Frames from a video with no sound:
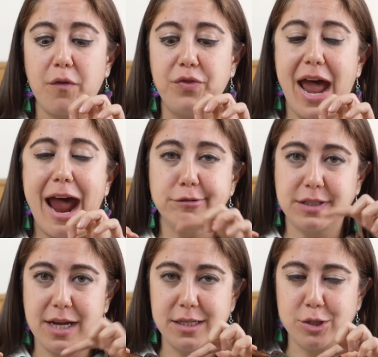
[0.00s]
The
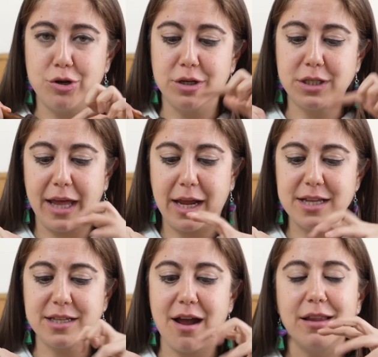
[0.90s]
outside is cooked, like
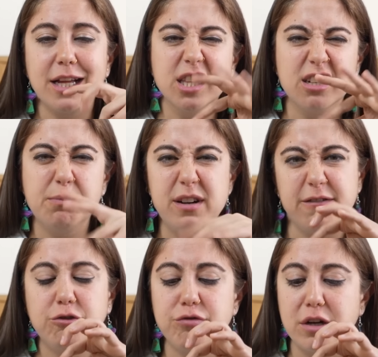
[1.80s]
it's got like a little bit
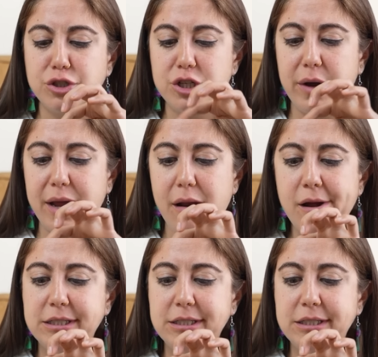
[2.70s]
of crunch to it.